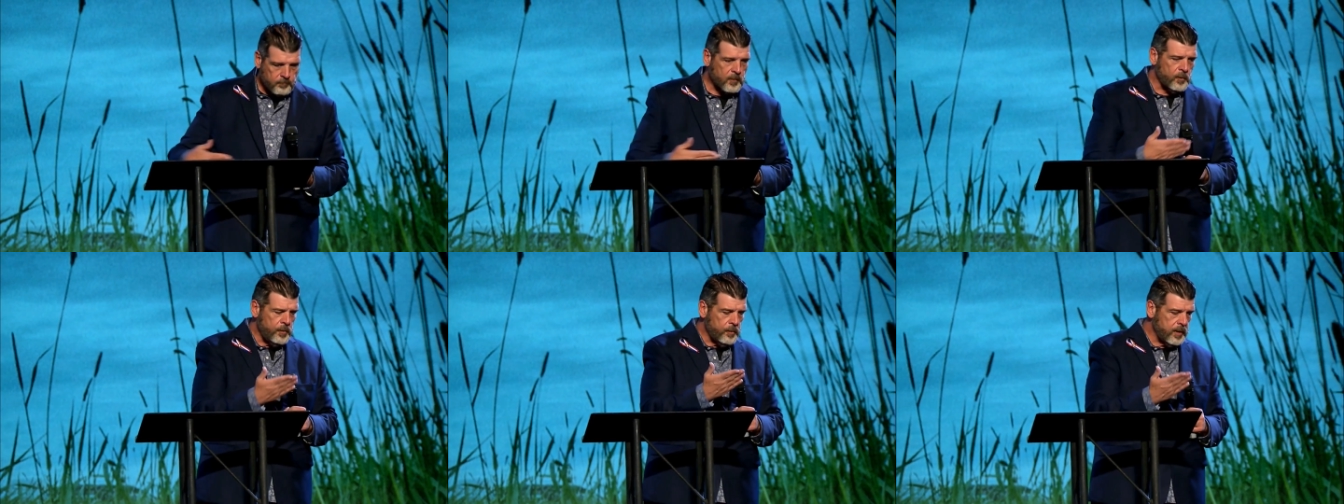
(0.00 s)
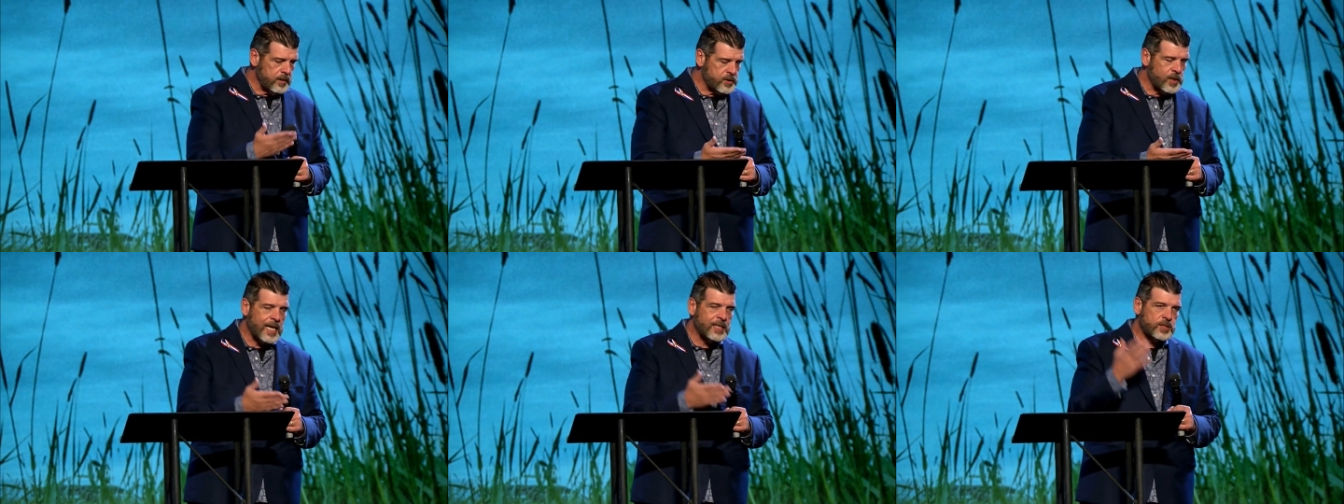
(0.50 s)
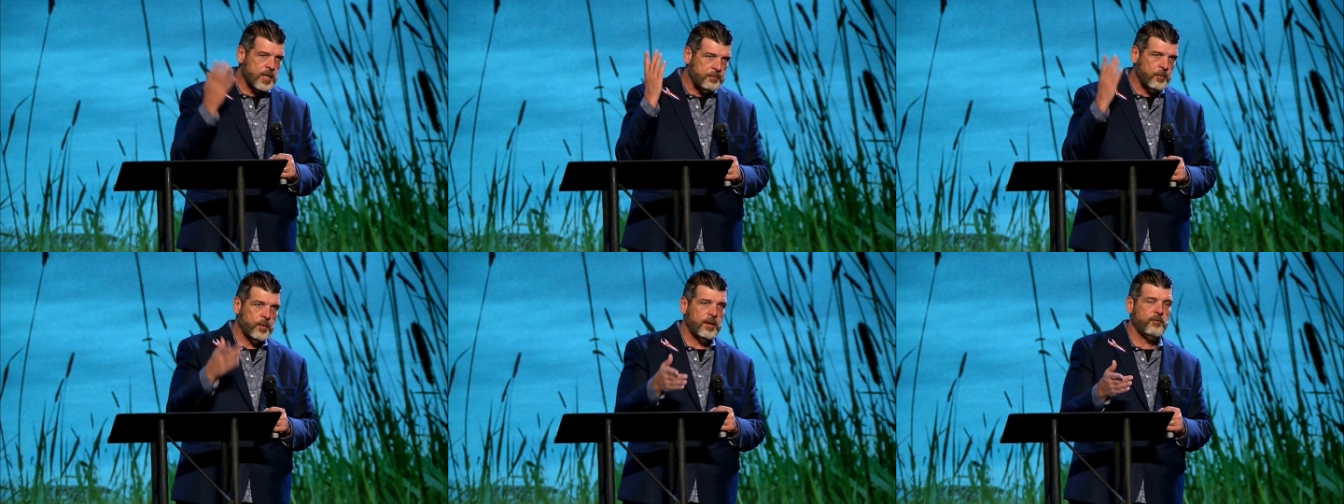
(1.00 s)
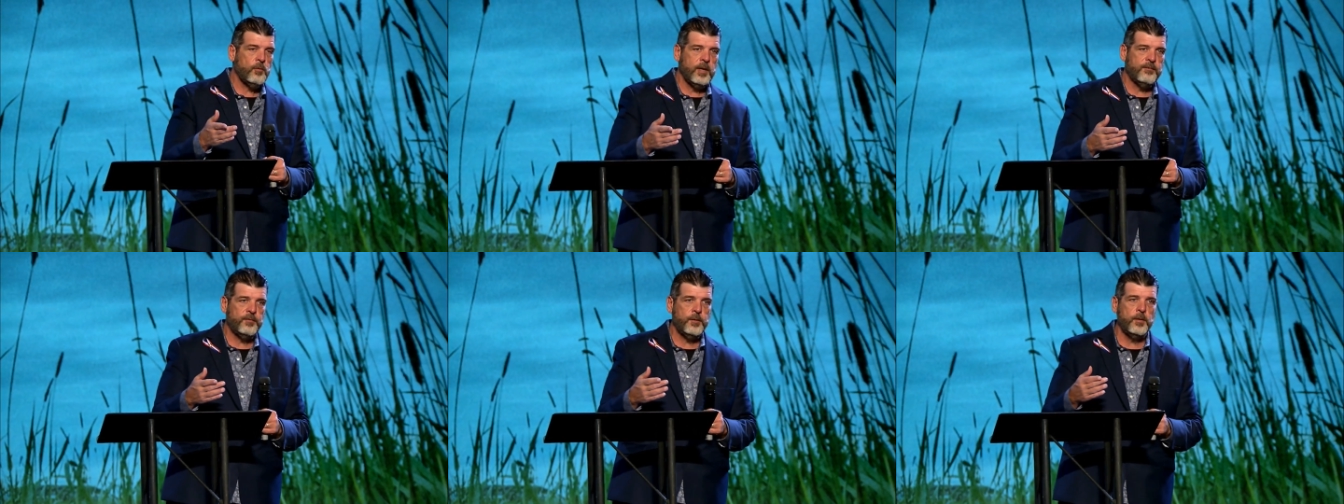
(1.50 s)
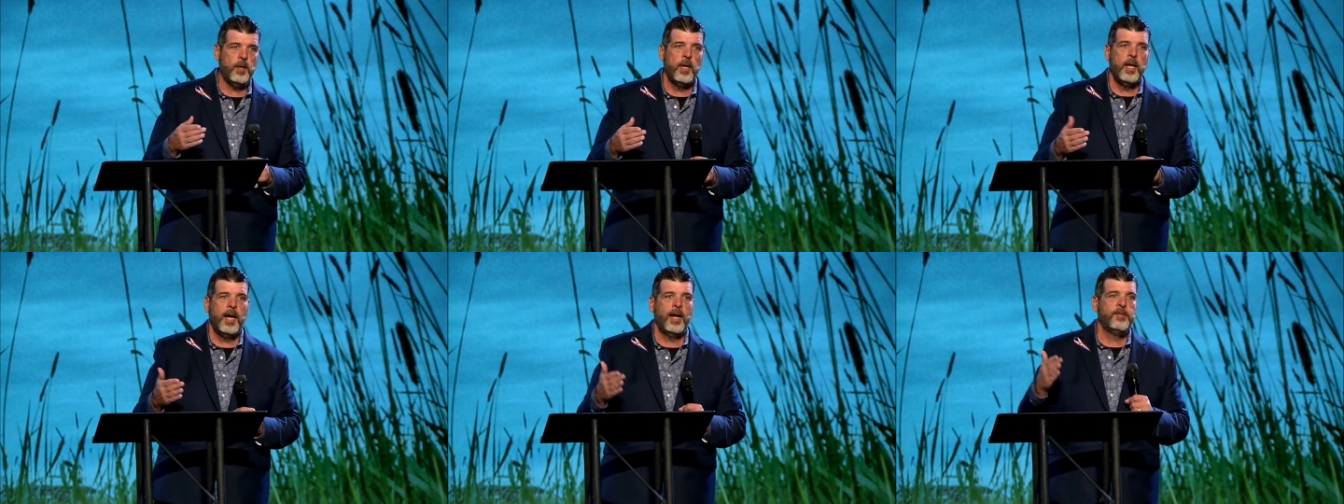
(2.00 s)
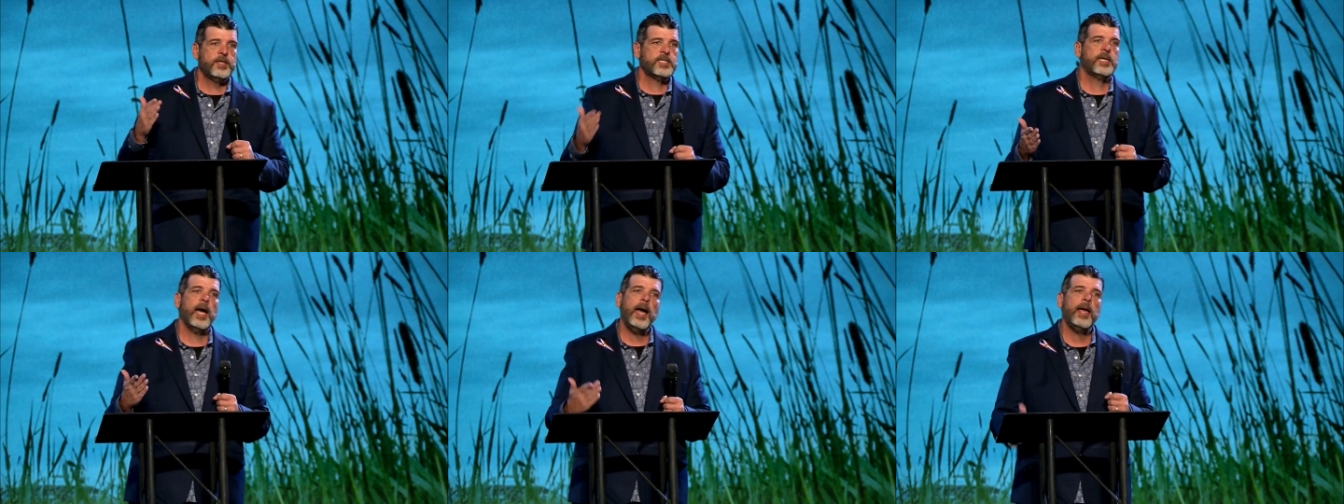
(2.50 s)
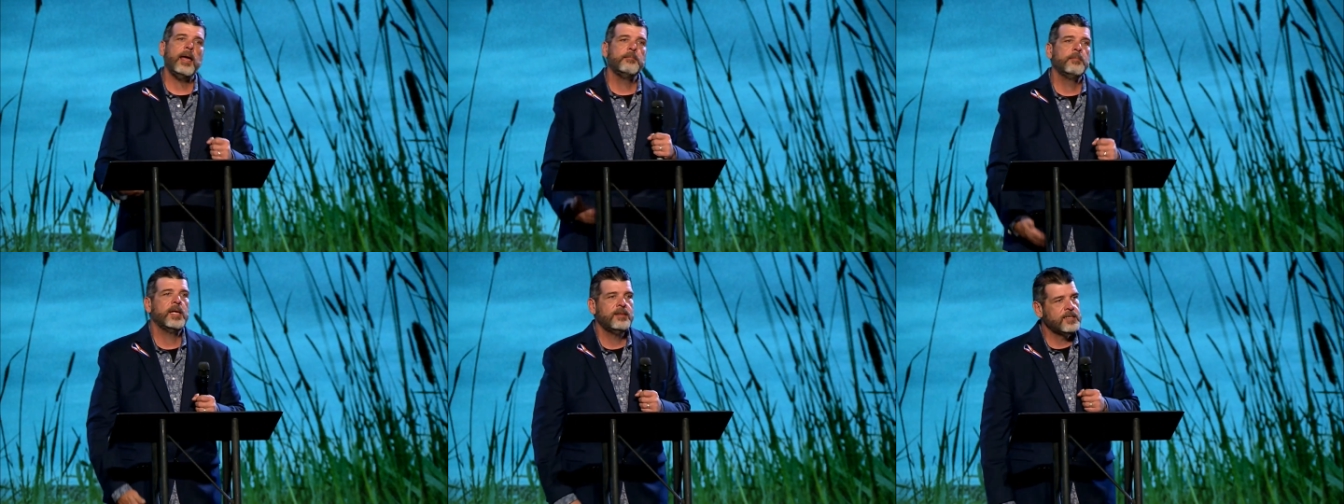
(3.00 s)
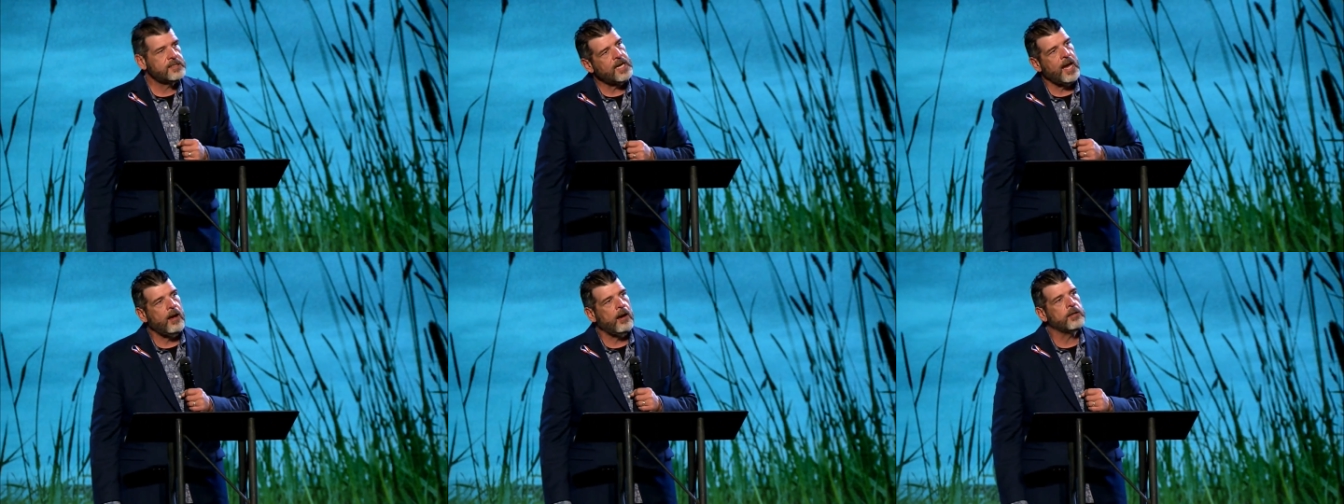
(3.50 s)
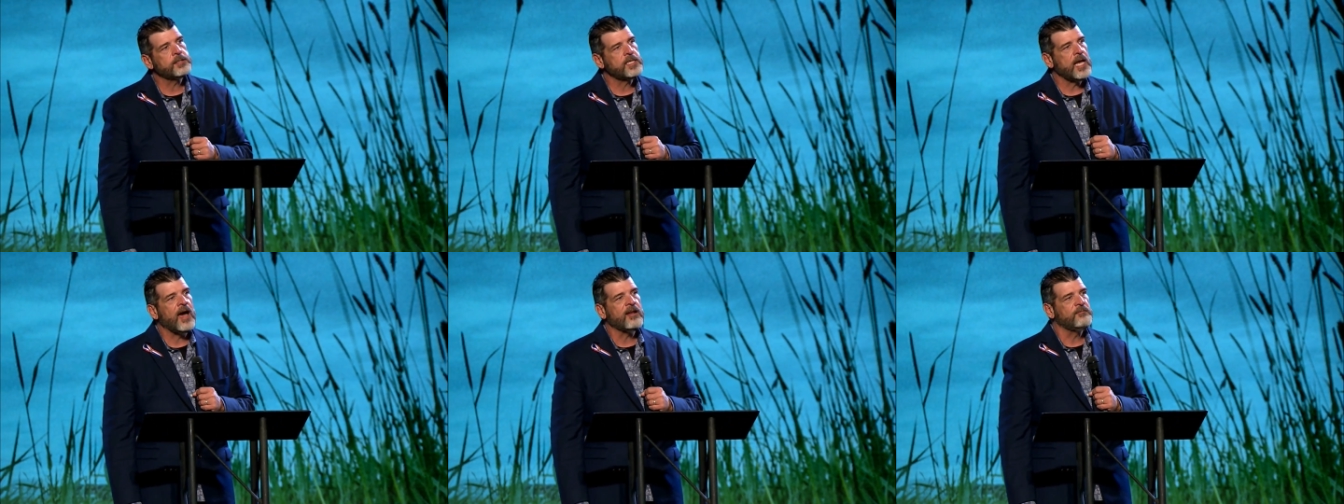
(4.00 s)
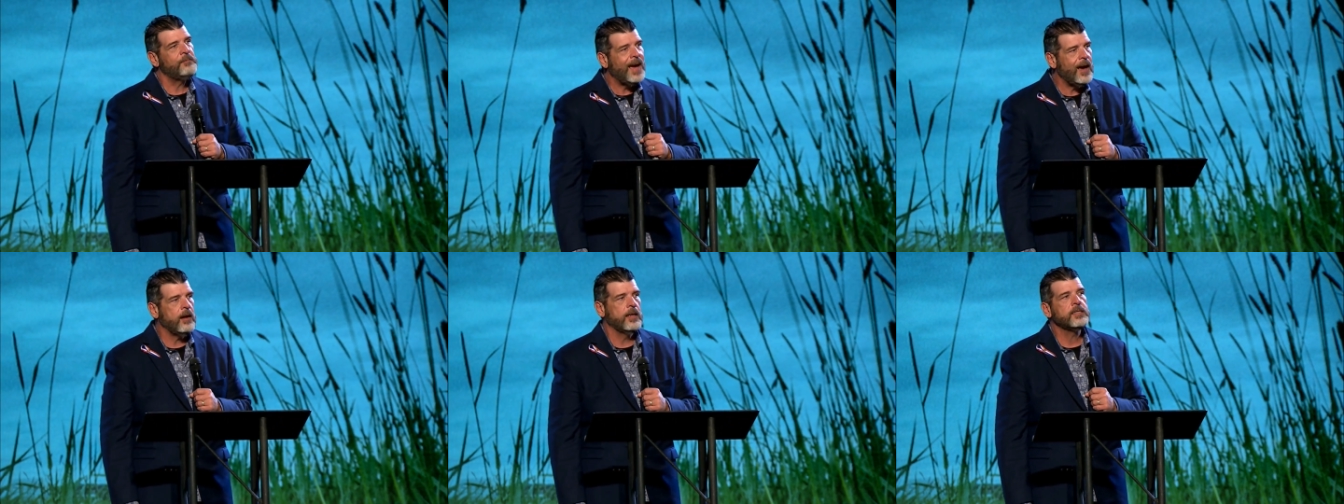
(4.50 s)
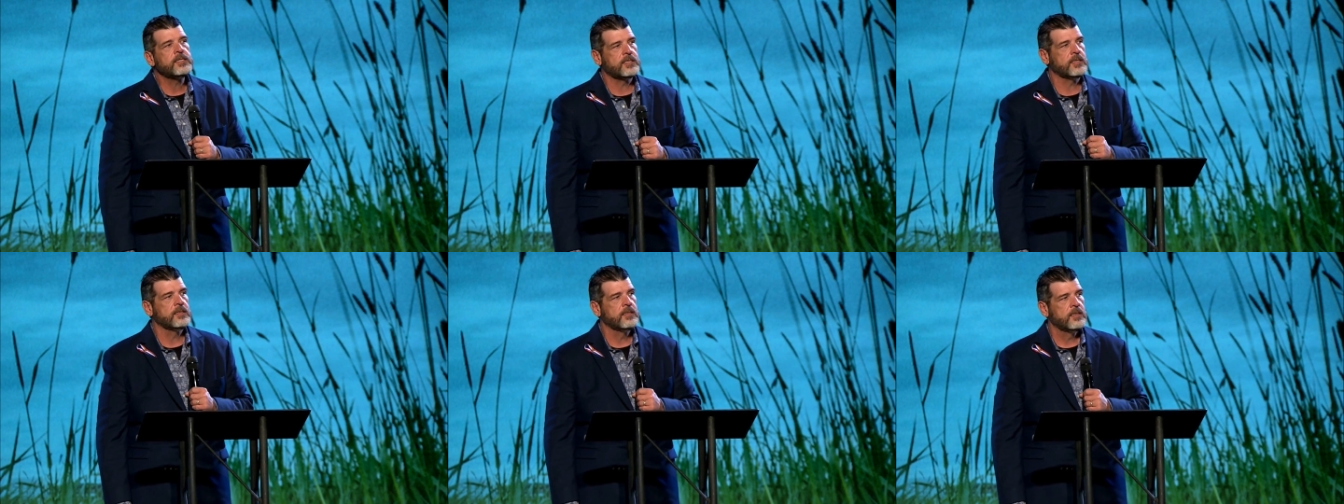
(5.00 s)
we were in the trash dump, and we were giving away food. And this guy had made this house out of pallets.